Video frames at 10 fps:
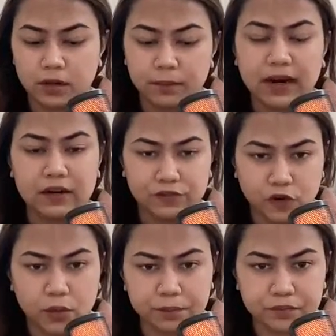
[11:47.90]

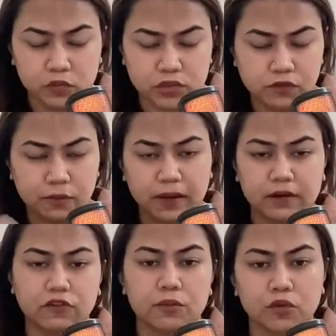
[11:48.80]
platform, whichever
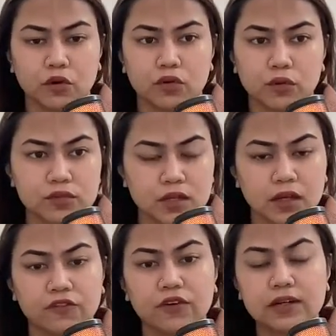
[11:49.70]
platform you're using,
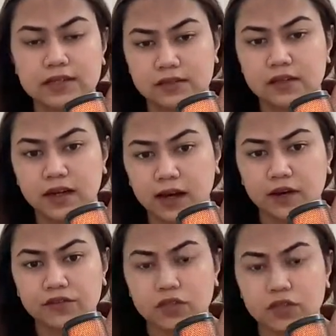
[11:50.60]
if it doesn't
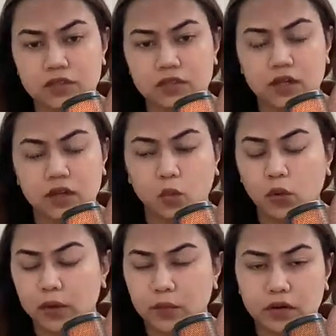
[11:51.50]
have this
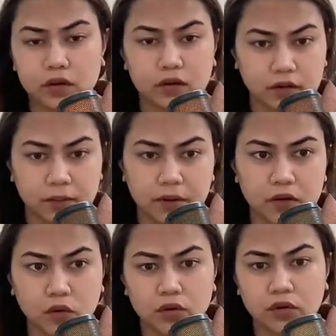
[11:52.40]
waiver agreement
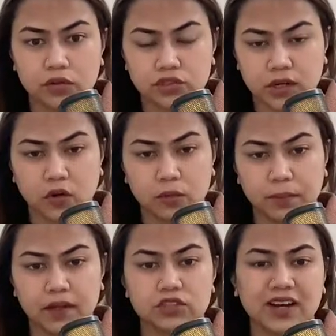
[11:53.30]
on your checkout
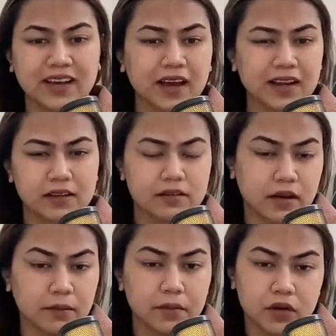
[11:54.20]
page, I highly
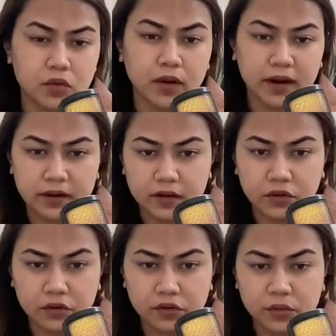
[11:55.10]
recommend you add it
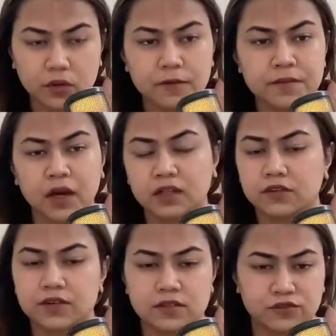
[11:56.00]
on your own.
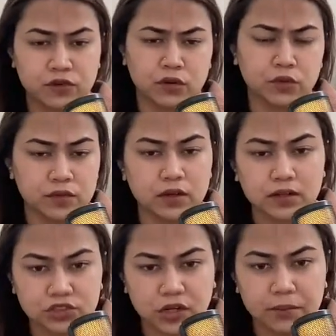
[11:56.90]
Otherwise, if you're using
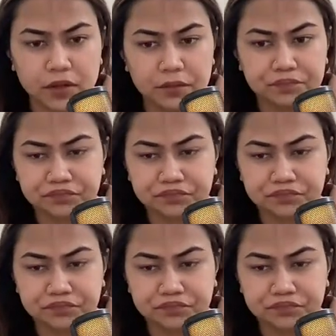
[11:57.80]
Kajabi,